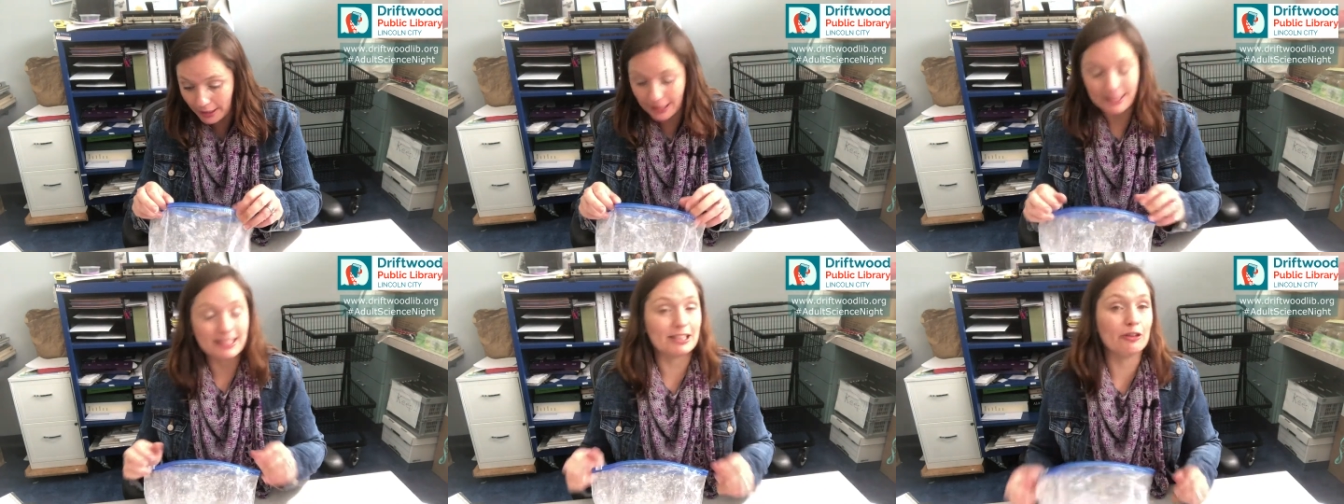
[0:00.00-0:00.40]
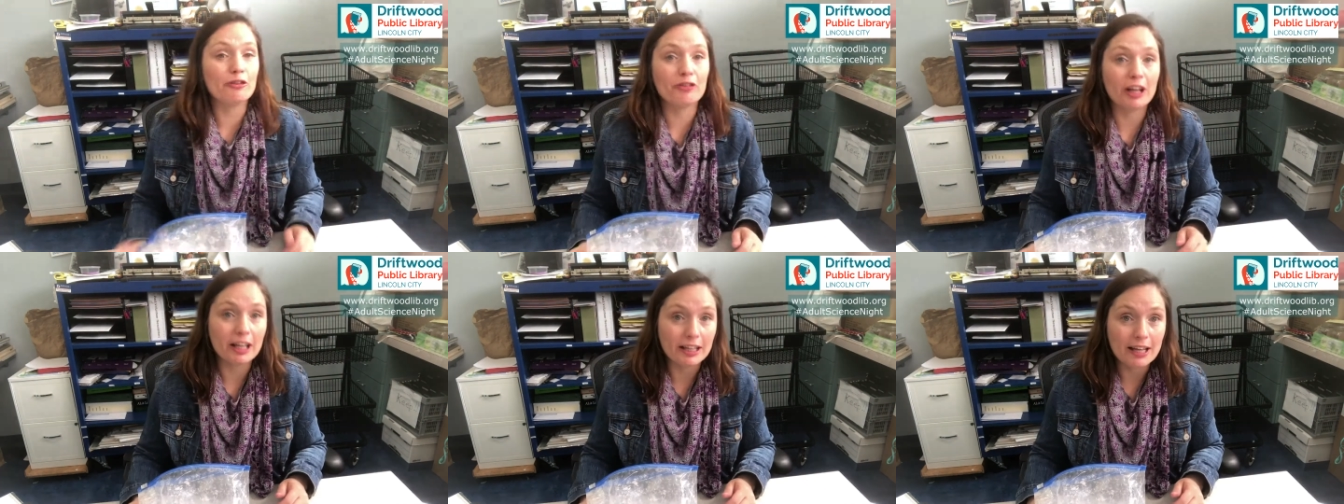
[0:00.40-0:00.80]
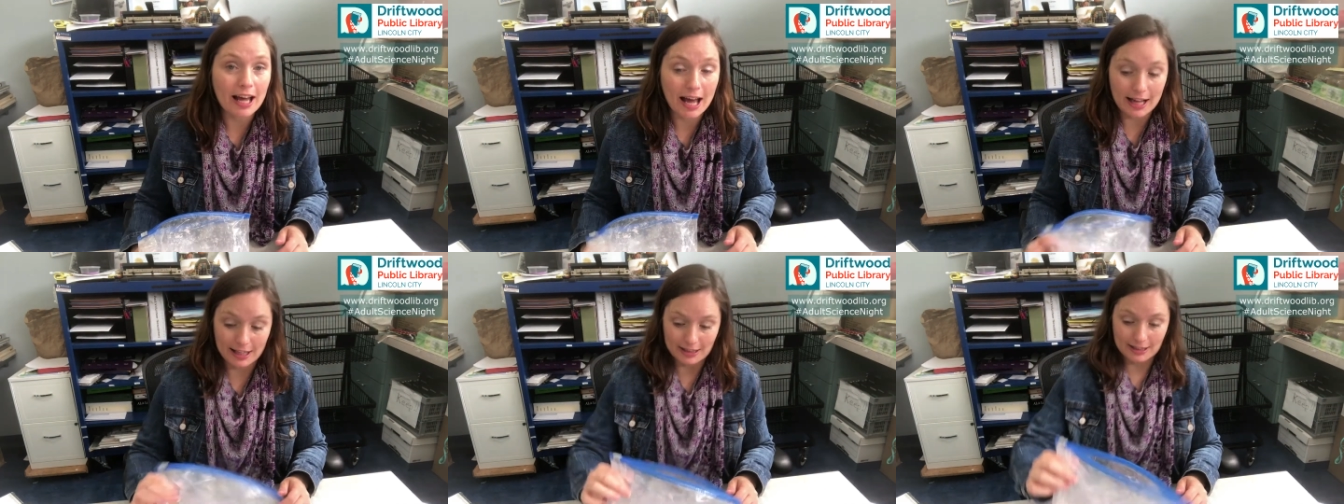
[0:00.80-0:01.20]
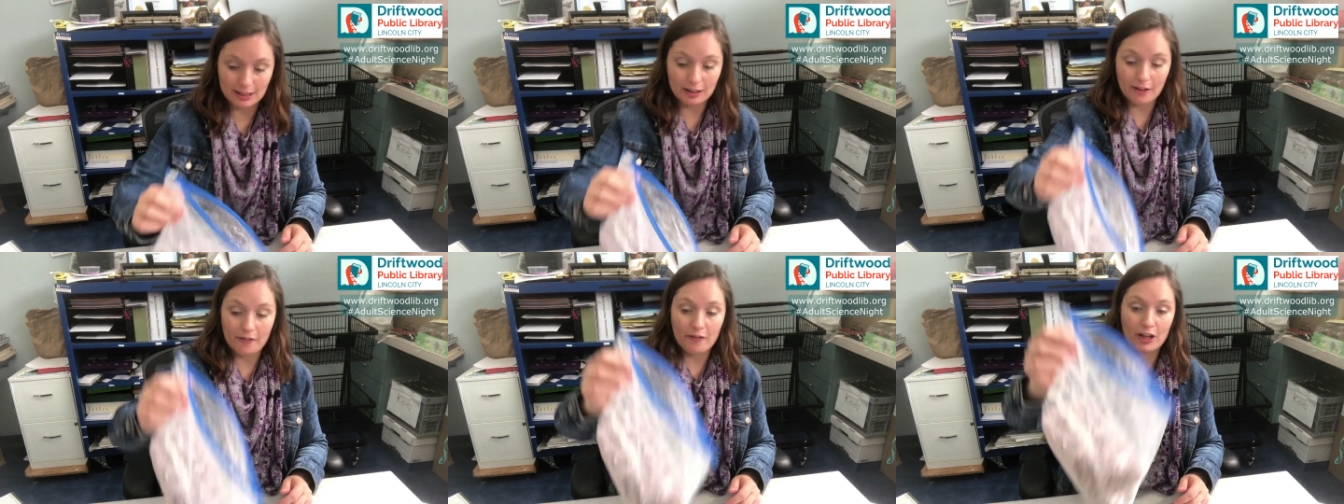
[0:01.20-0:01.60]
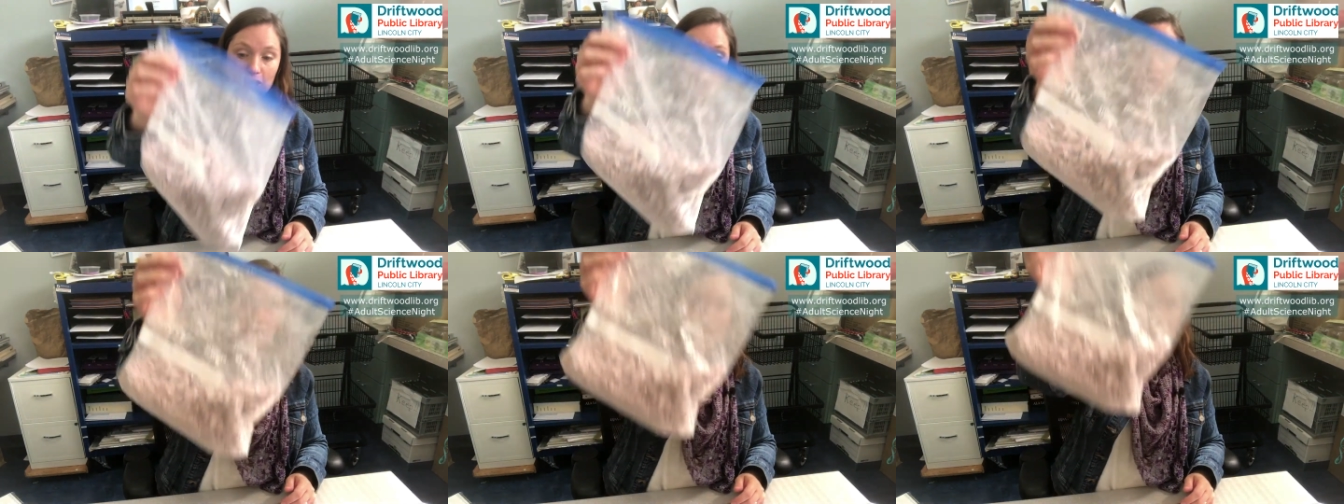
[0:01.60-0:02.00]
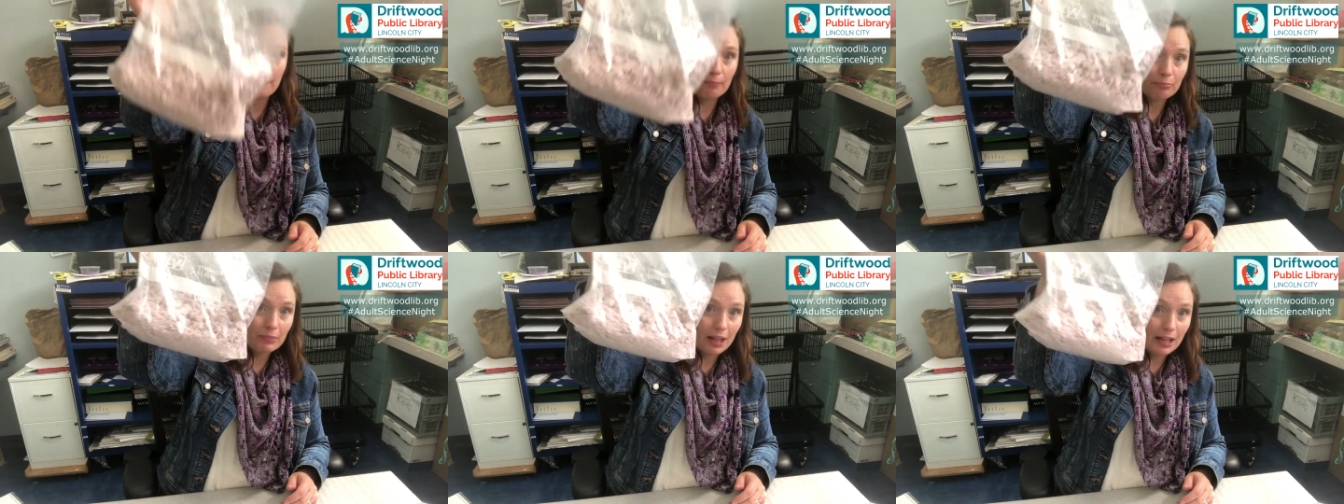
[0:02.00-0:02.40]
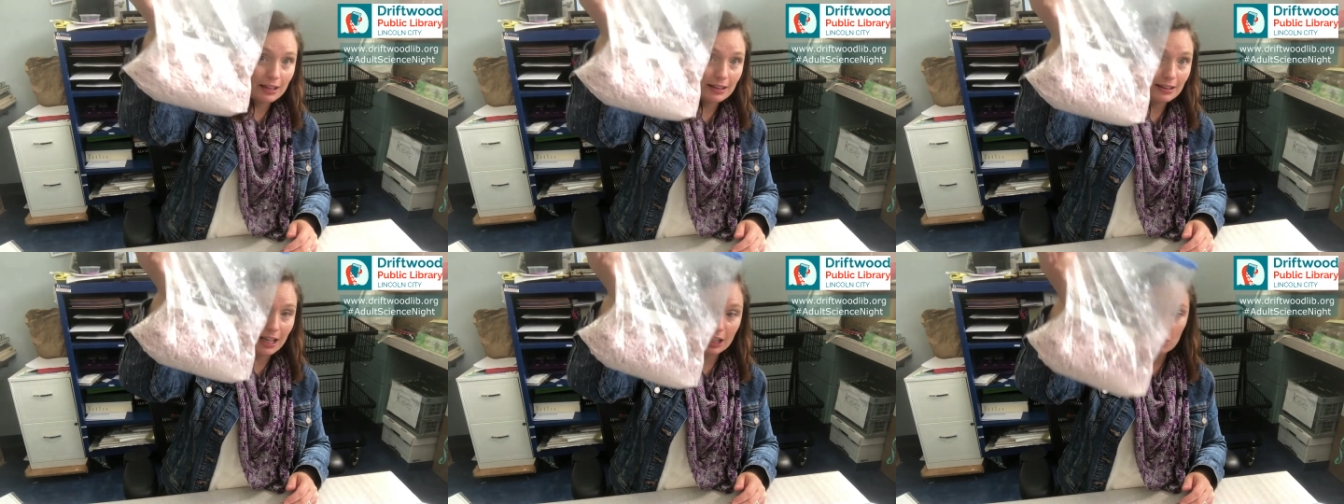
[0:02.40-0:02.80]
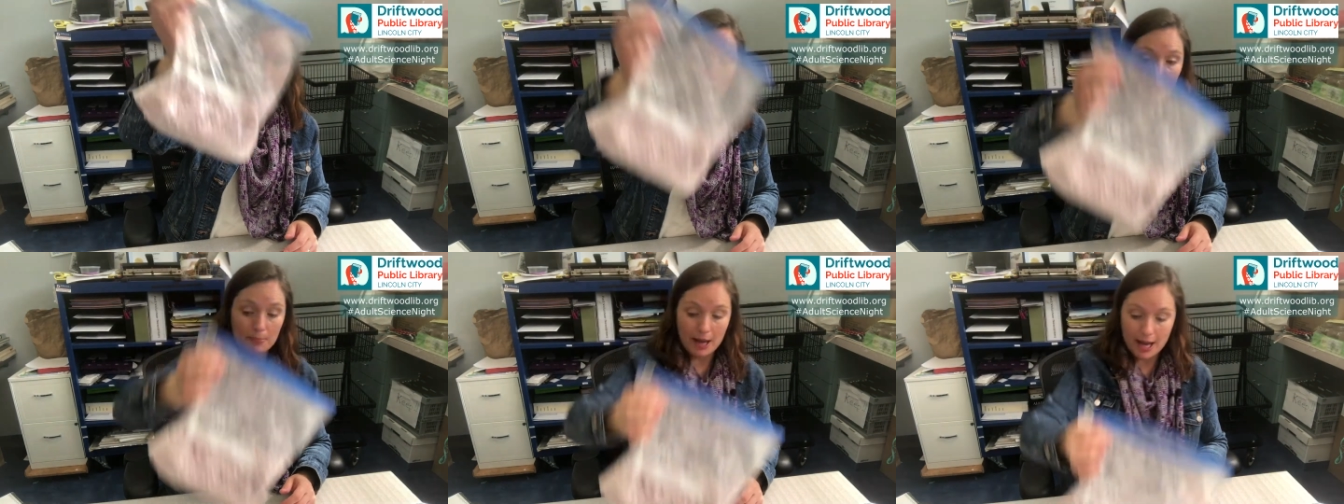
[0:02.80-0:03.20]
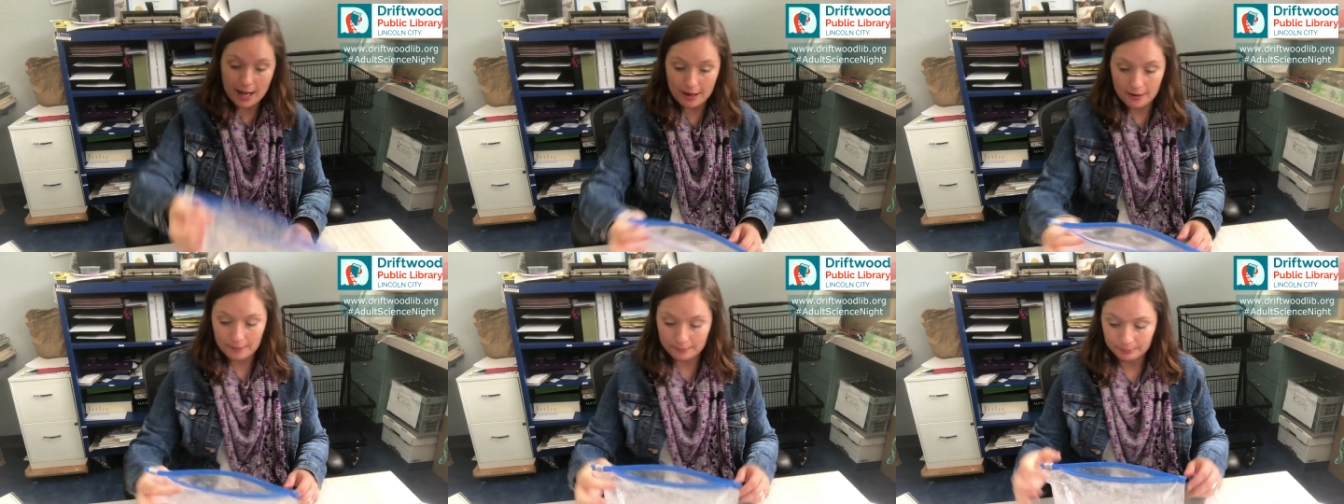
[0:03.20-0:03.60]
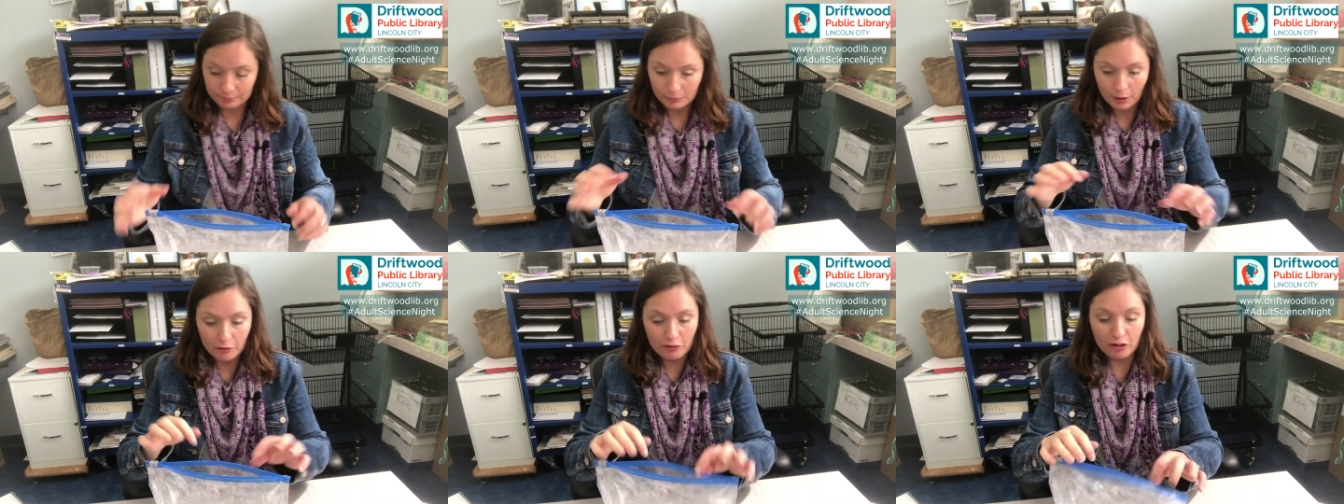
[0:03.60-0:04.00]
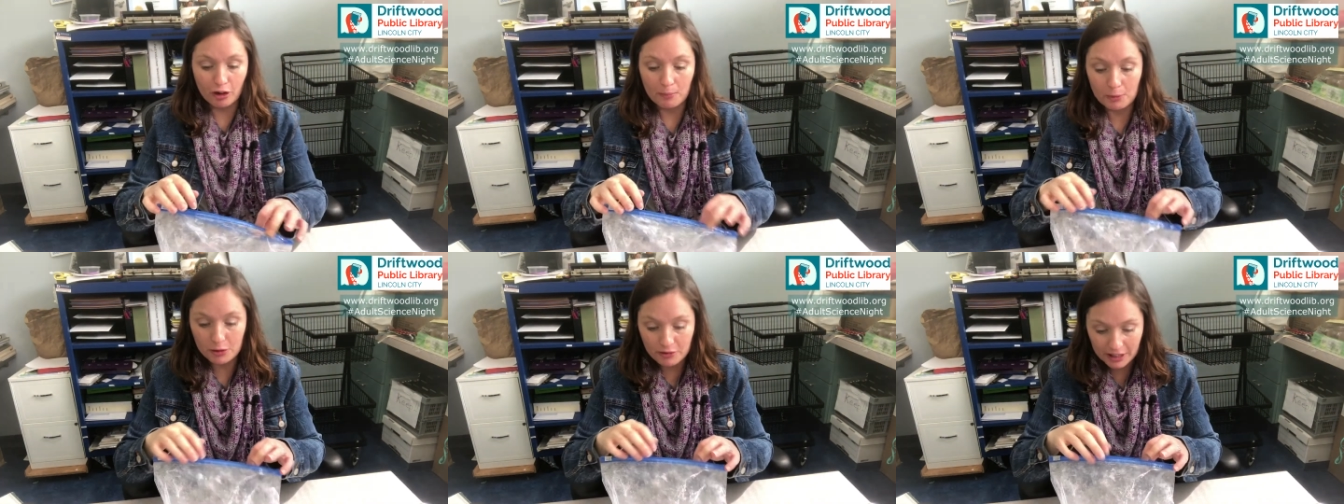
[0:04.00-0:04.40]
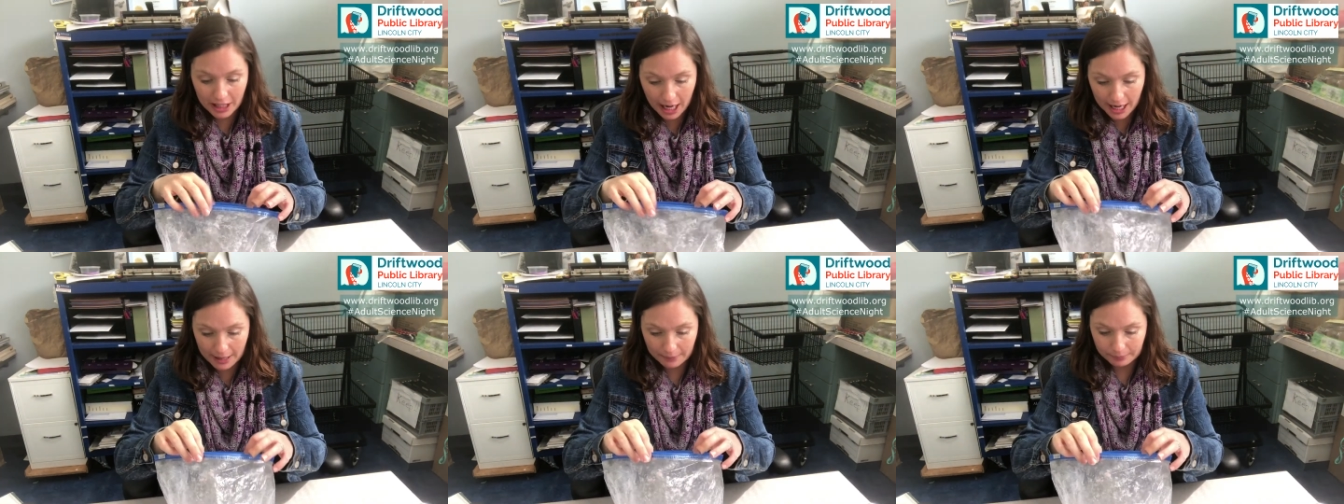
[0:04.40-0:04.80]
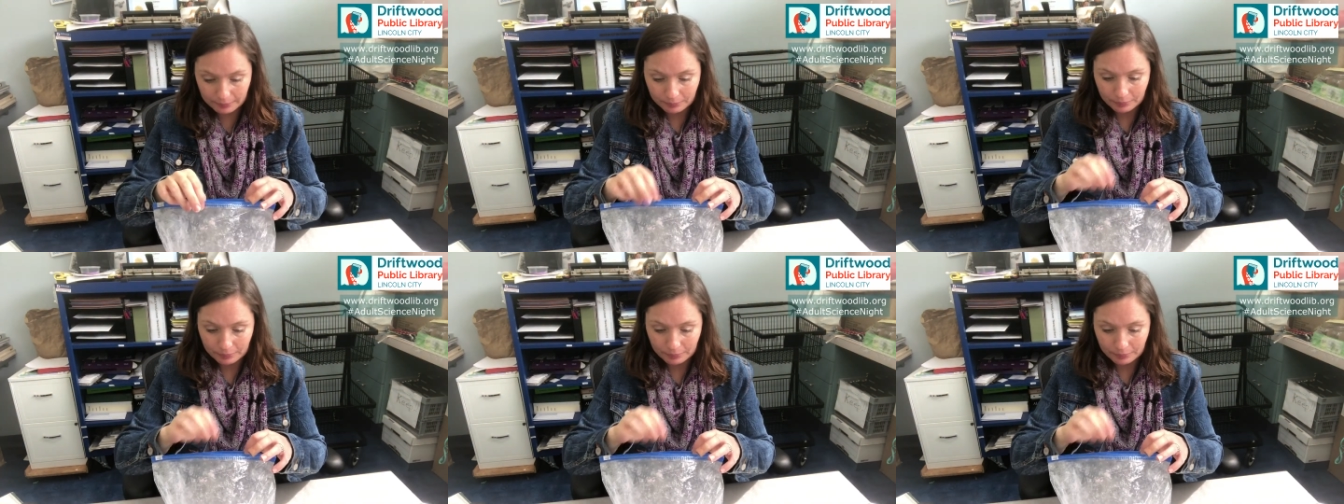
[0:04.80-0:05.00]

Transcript: It's still fun, and it's still a fun treat that you could make for a movie night.